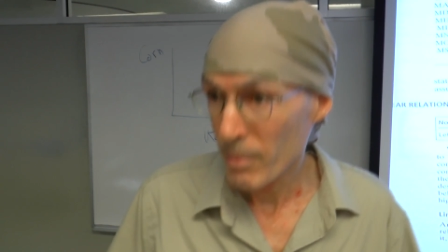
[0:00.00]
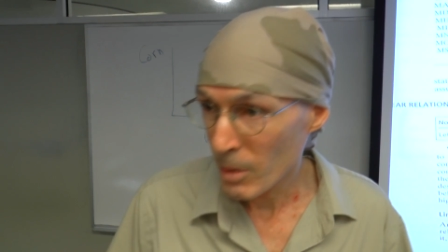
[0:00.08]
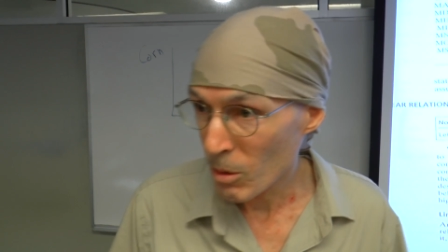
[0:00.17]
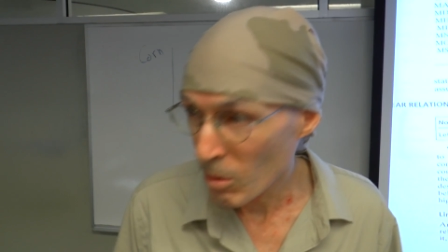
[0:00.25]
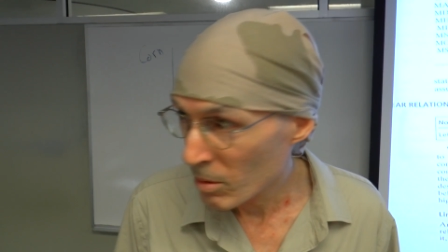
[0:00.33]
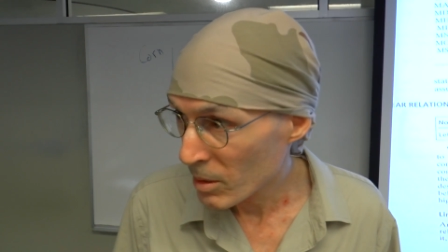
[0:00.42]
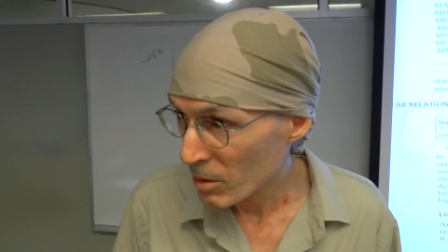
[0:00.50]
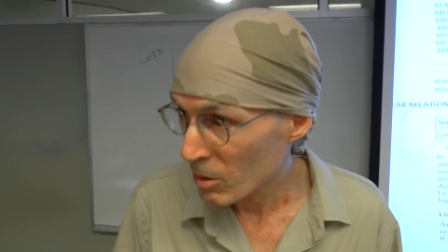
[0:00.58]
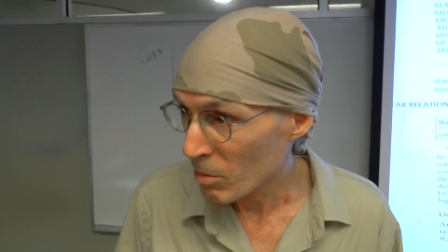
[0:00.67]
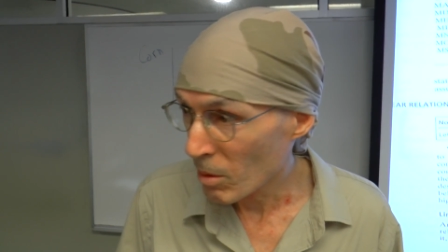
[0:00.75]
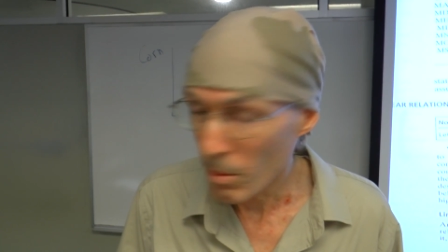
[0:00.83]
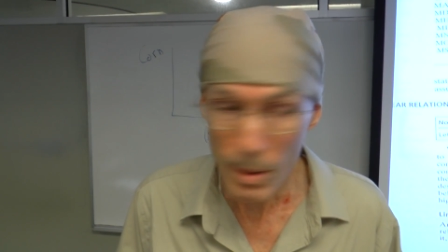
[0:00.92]
the corn
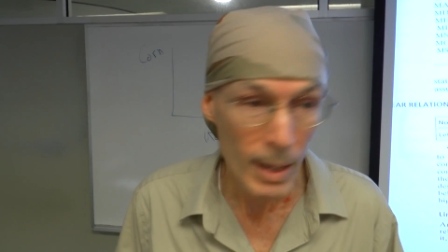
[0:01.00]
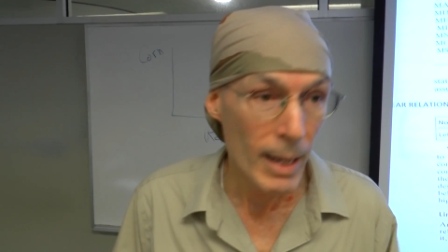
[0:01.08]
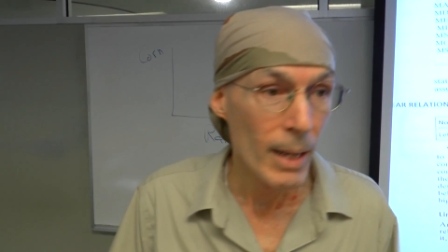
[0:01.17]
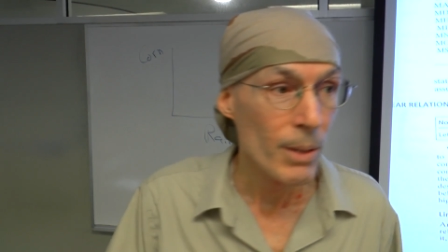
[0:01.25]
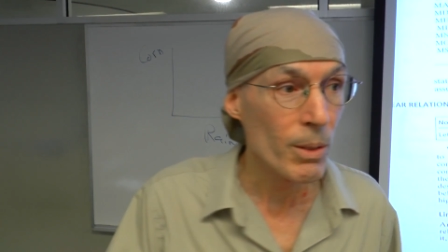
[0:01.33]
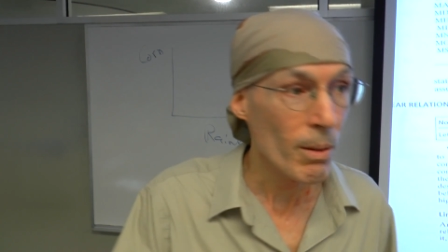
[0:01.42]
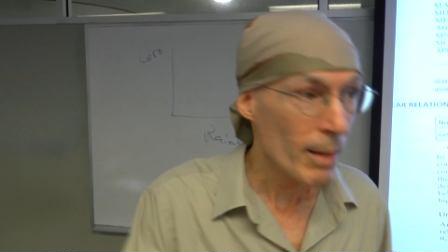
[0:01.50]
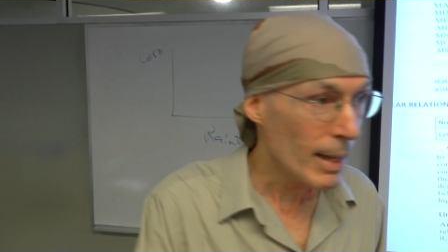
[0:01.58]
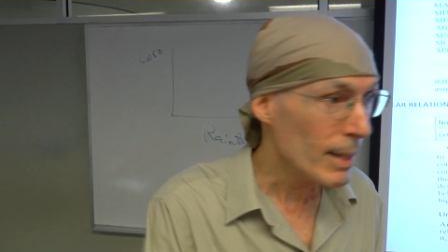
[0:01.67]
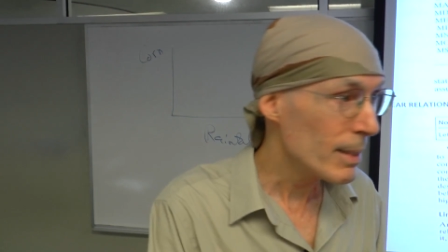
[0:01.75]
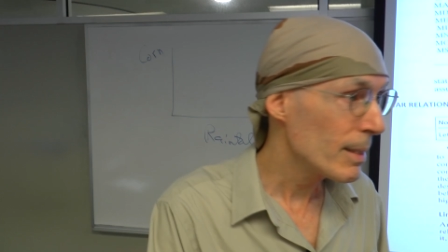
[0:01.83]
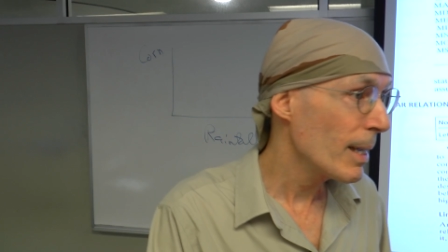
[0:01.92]
doesn't grow. So
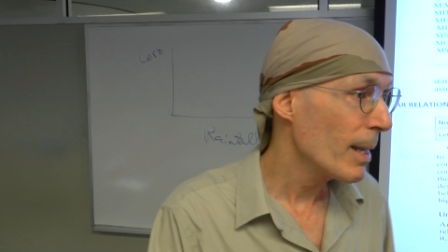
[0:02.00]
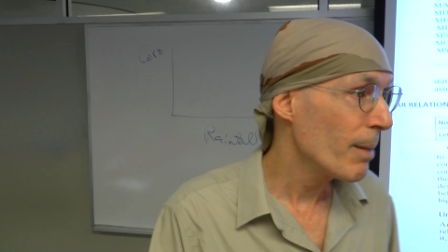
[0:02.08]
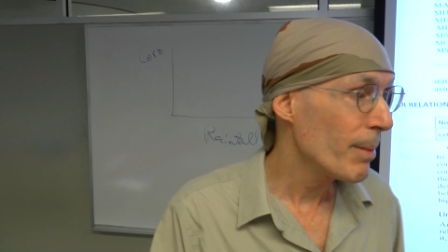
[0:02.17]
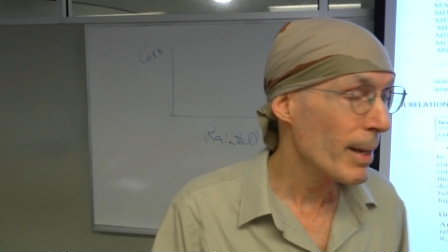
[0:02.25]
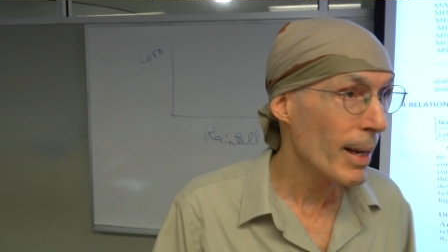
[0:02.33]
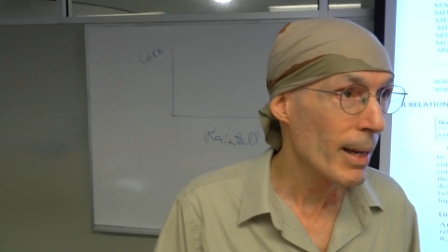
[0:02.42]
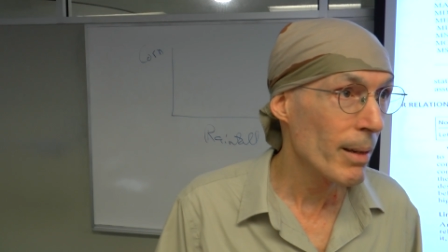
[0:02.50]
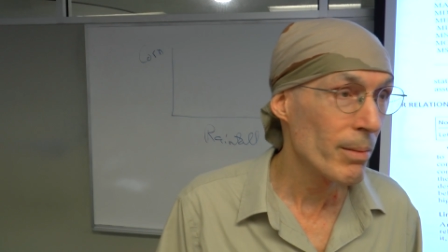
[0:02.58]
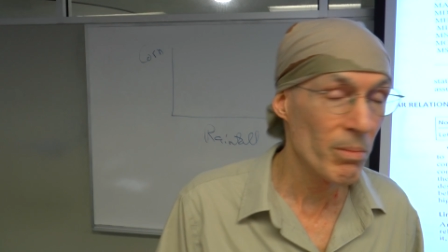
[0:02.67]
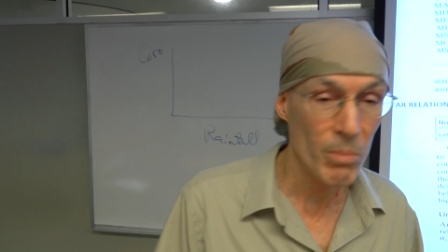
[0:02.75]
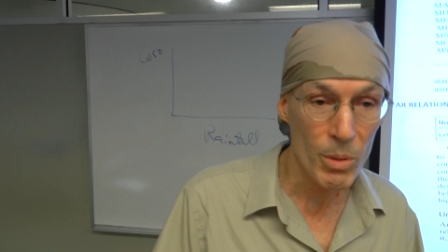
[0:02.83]
let us say we have,